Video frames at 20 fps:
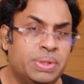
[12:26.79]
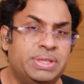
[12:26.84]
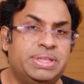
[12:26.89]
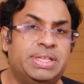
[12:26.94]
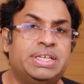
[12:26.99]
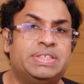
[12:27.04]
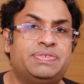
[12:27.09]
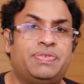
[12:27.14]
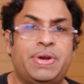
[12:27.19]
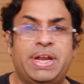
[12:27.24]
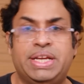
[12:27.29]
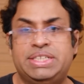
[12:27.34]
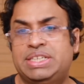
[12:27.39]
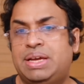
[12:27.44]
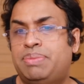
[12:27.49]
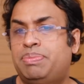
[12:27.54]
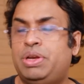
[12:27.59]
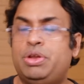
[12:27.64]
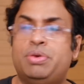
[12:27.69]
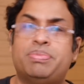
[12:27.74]
with this for
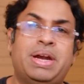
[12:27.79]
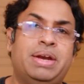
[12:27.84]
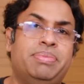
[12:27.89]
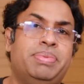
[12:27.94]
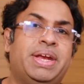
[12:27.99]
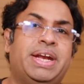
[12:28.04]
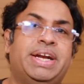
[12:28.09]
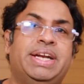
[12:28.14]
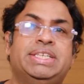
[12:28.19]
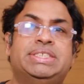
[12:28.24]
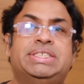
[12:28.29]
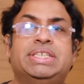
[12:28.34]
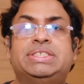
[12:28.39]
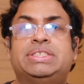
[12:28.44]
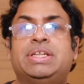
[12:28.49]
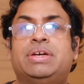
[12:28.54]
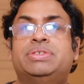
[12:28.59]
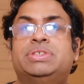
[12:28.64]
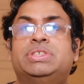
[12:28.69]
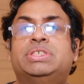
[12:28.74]
example you might be getting
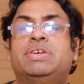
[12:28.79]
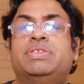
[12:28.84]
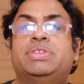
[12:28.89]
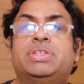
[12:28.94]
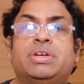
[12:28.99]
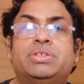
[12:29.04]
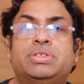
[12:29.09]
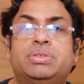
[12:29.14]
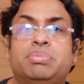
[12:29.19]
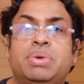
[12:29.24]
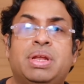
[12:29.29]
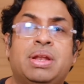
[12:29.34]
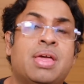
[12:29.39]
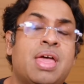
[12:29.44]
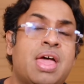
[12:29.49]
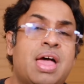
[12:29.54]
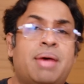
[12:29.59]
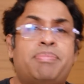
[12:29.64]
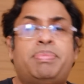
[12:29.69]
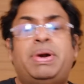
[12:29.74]
6000 7000 bill
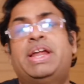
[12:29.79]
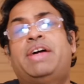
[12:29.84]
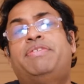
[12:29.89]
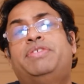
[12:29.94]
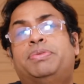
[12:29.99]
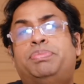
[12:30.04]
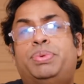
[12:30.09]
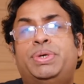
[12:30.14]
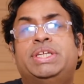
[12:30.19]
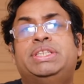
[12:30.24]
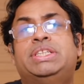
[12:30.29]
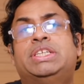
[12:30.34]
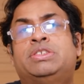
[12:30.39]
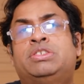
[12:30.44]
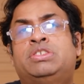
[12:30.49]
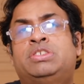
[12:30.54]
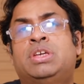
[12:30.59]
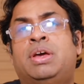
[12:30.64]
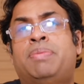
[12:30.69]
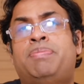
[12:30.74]
but after putting
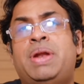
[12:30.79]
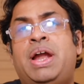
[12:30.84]
this uh,